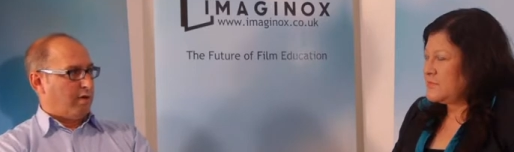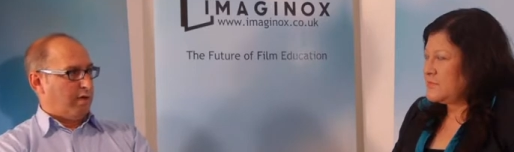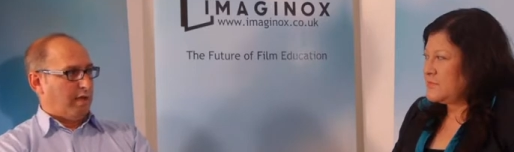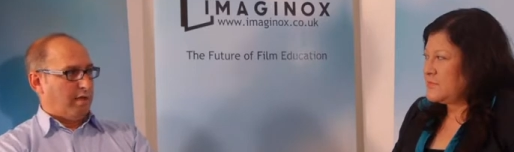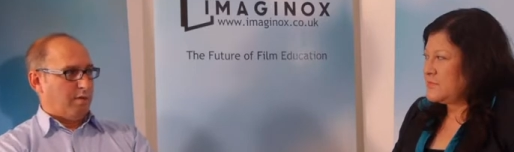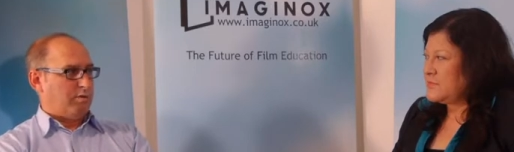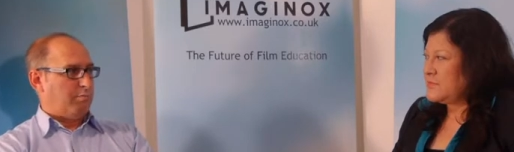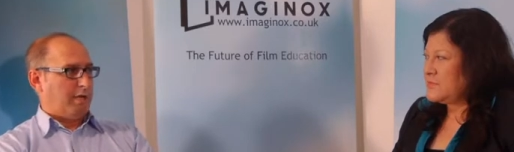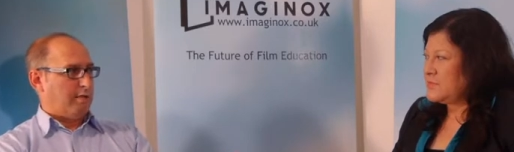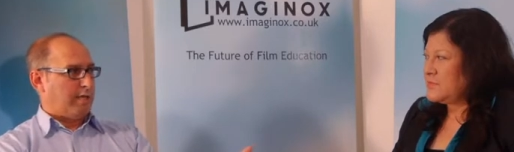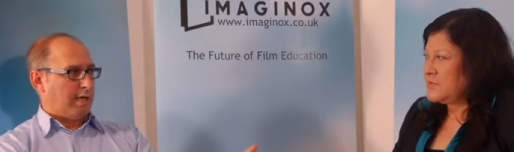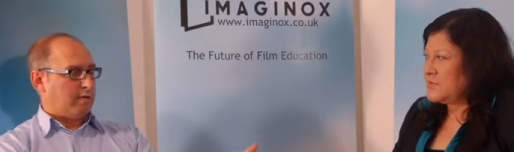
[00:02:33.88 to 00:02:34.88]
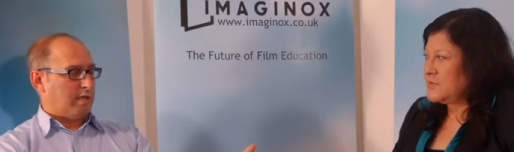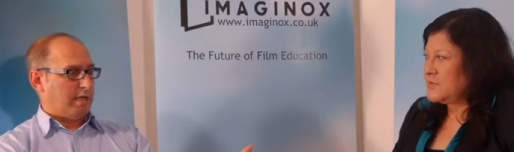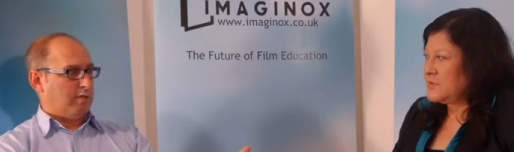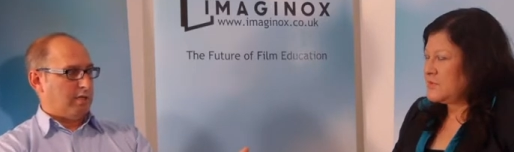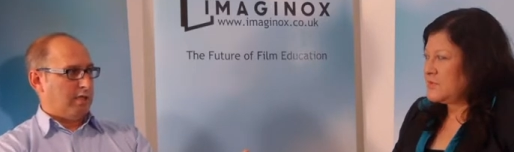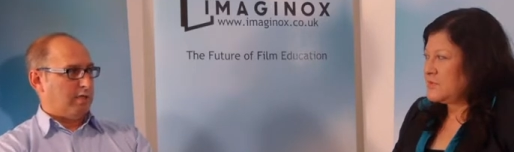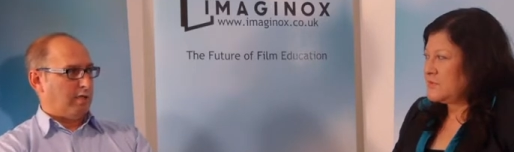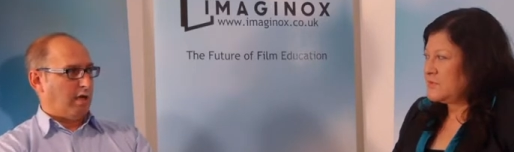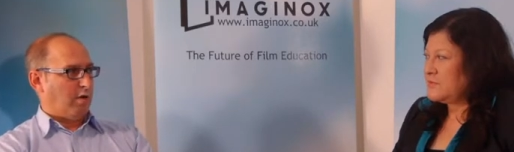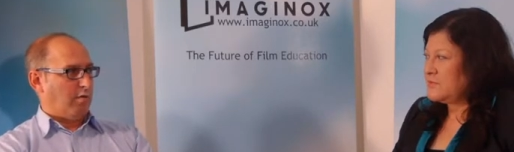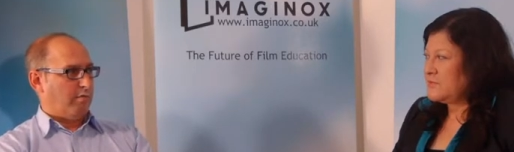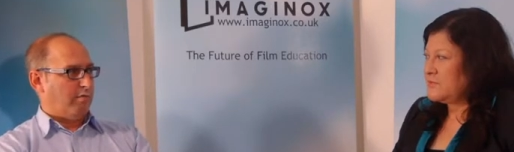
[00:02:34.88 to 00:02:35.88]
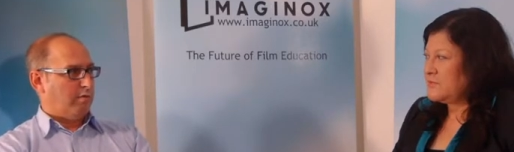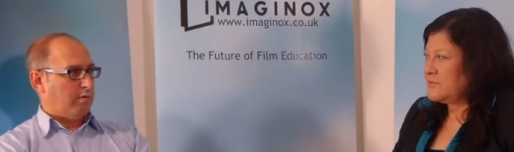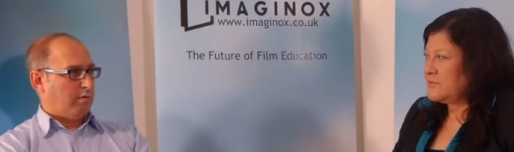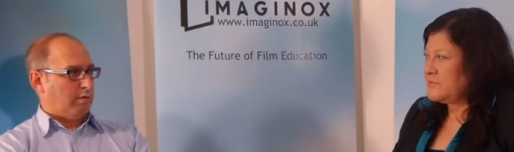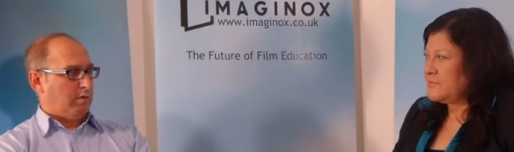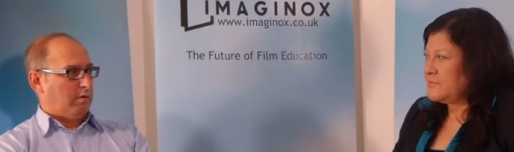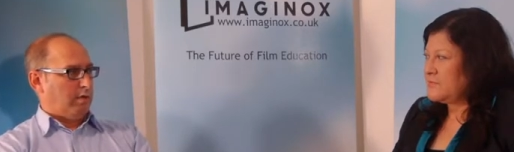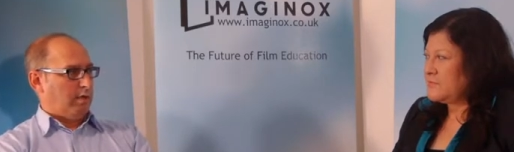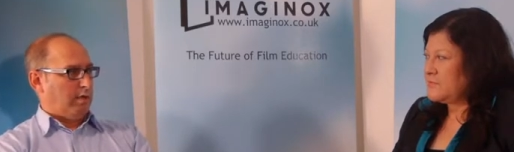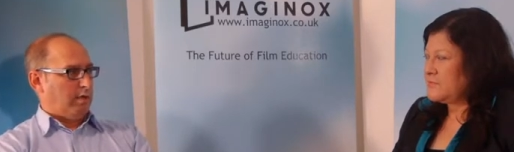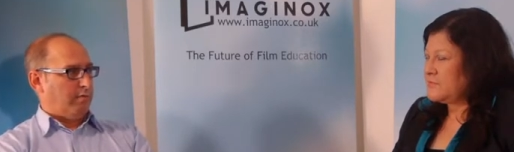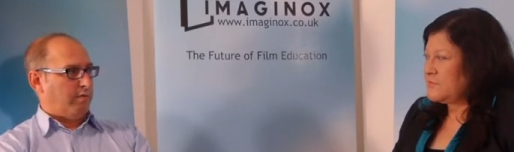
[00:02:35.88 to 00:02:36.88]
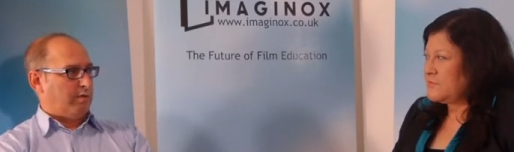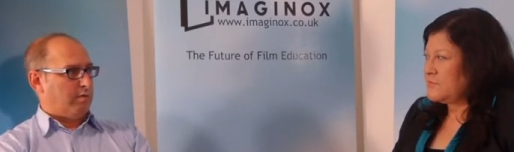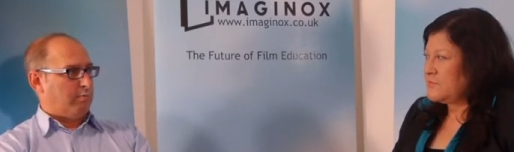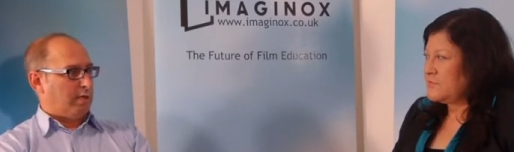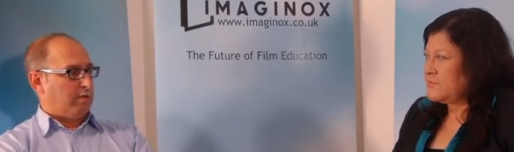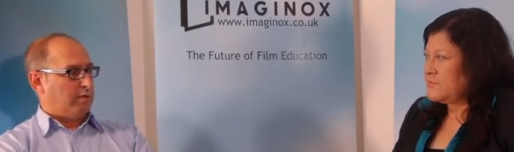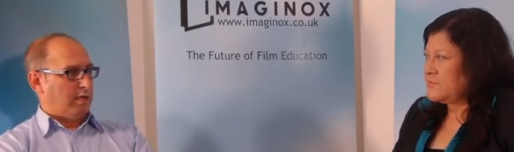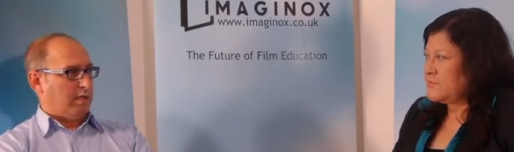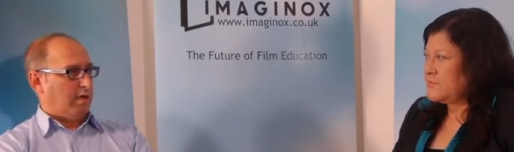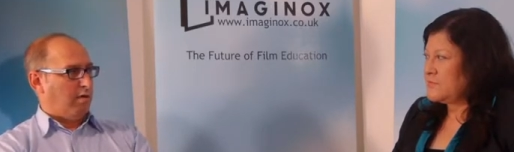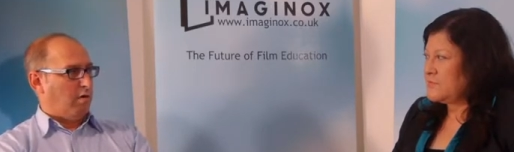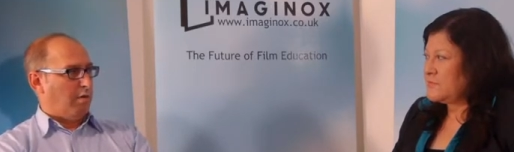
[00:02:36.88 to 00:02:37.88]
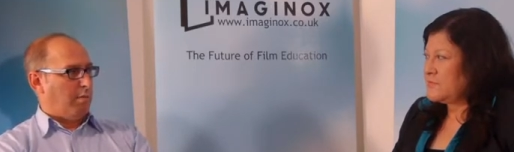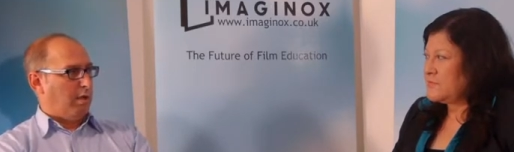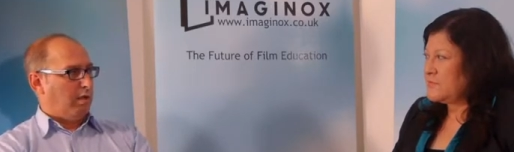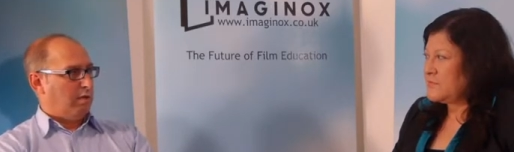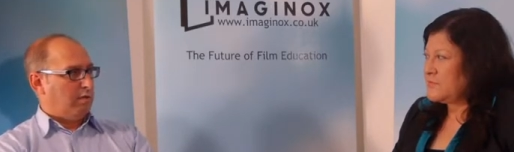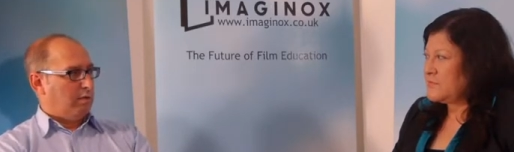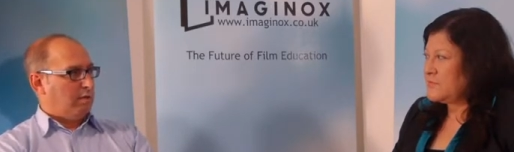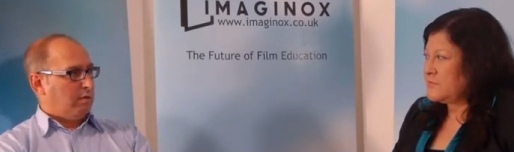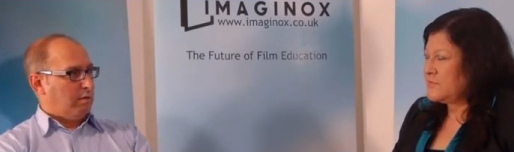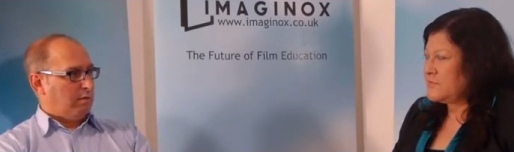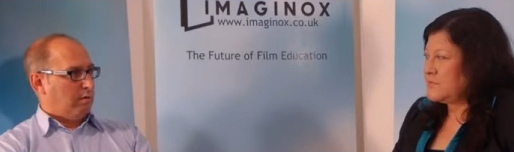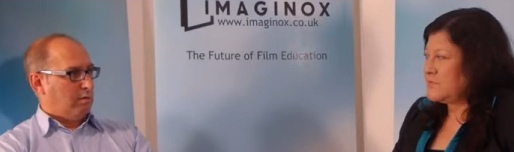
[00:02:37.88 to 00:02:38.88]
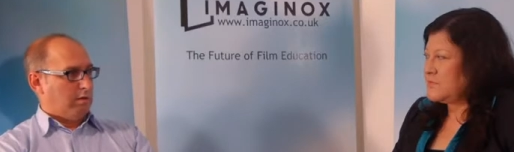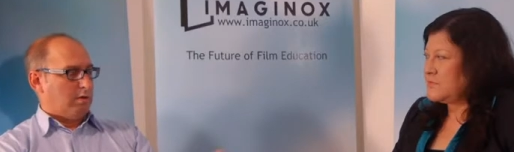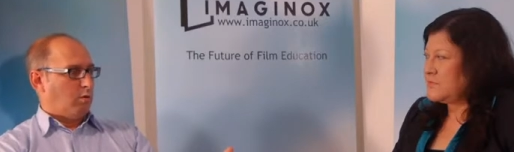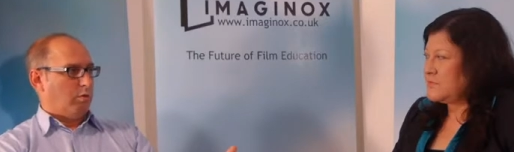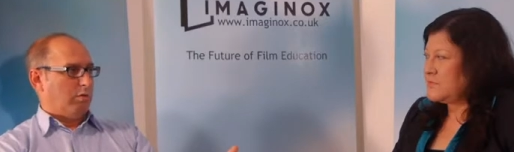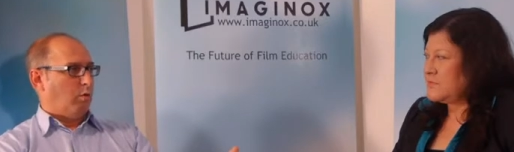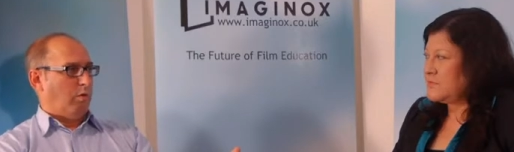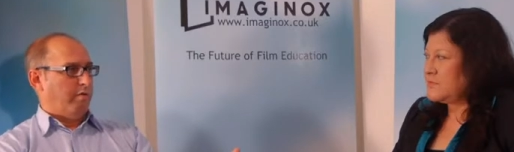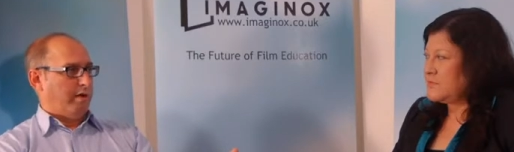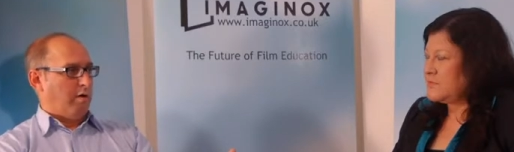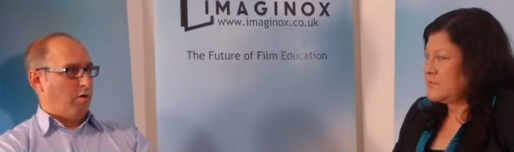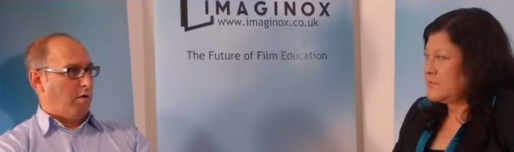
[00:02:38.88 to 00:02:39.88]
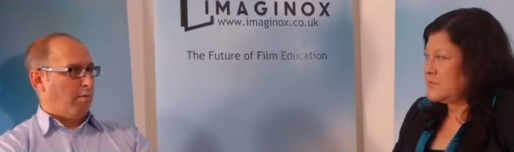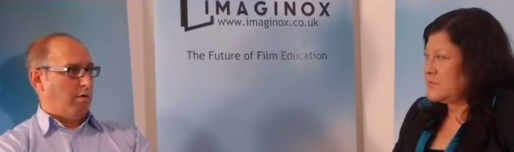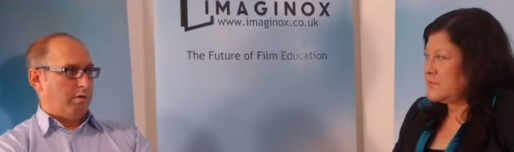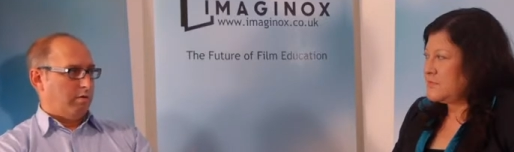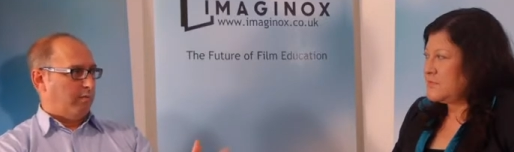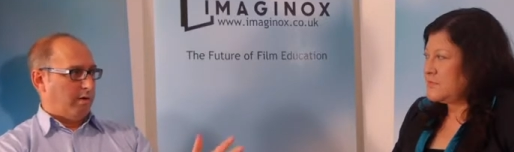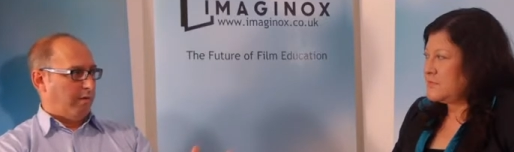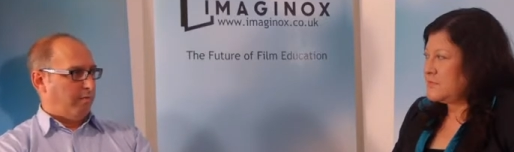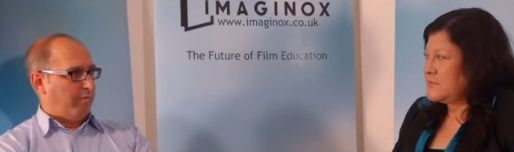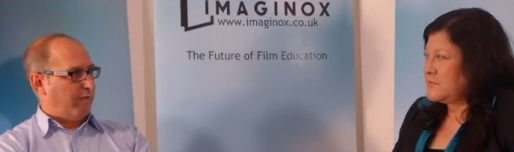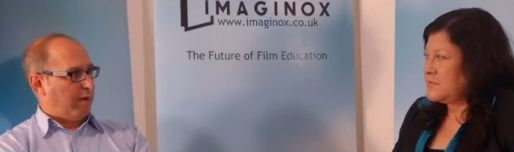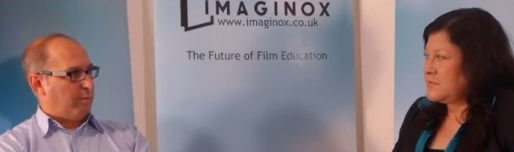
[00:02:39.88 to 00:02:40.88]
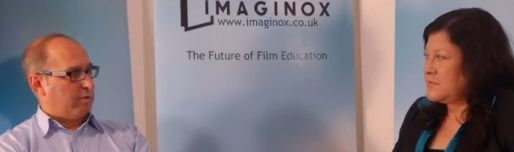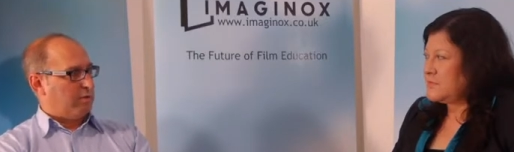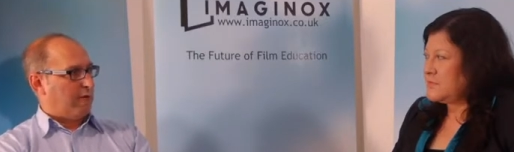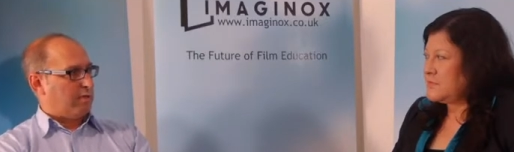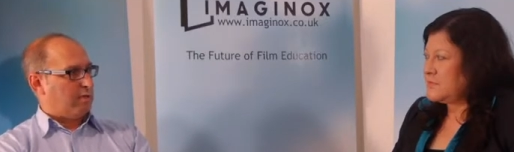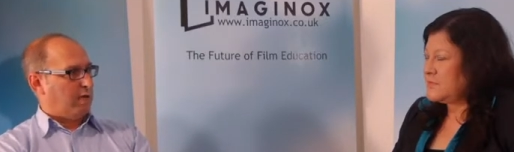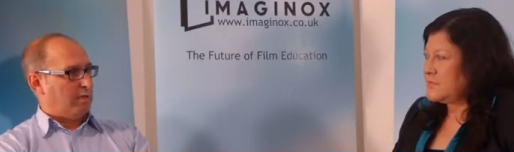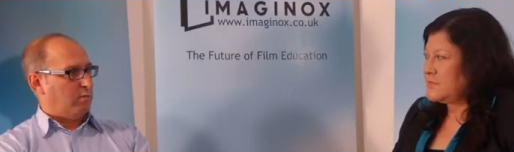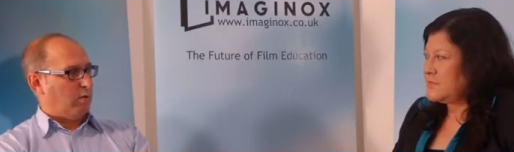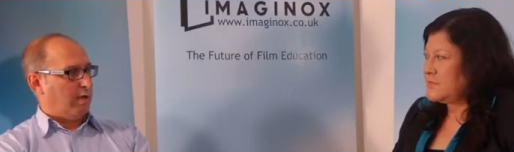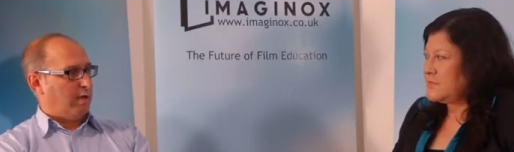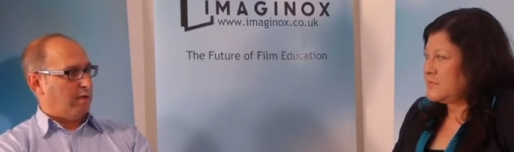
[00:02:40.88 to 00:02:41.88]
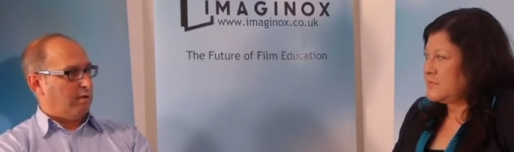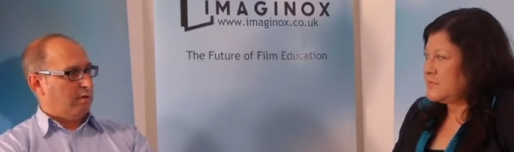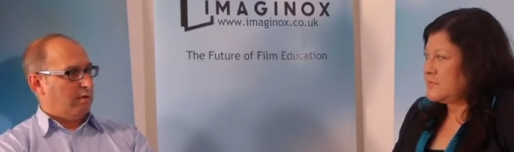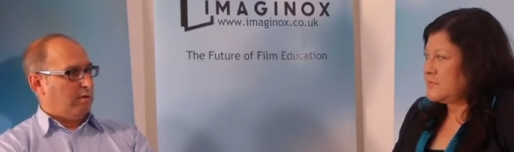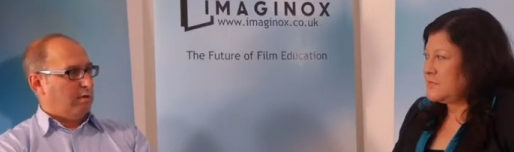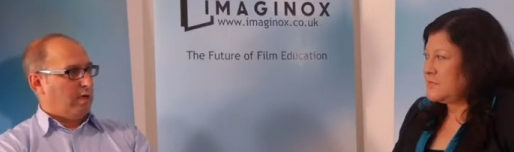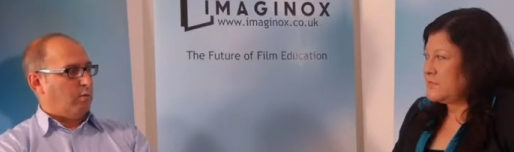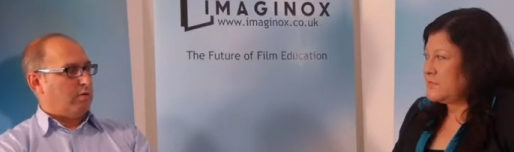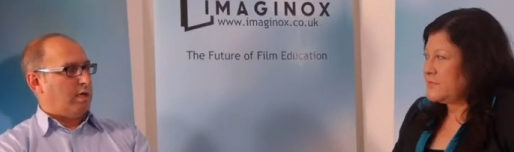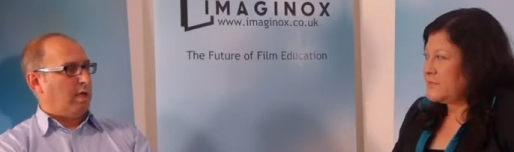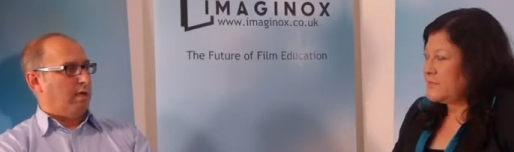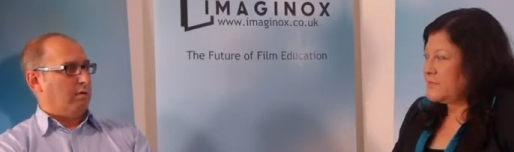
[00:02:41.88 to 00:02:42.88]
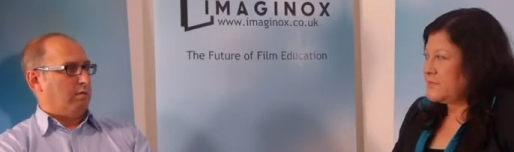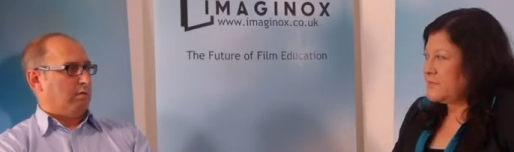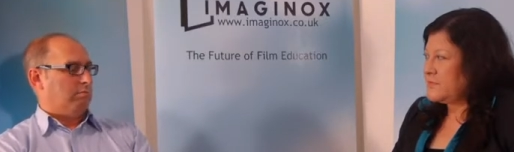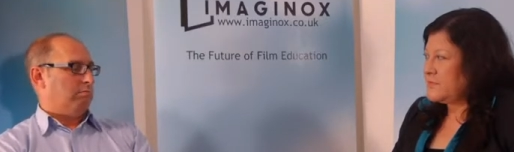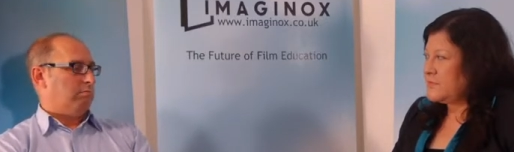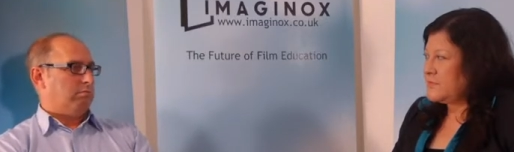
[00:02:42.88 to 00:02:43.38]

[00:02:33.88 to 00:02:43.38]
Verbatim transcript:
Speaker 1: idea. There was a big tax case years ago of the vision mixer Ian Lorimer, called Hall v Lorimer. It was a very famous tax case where it was held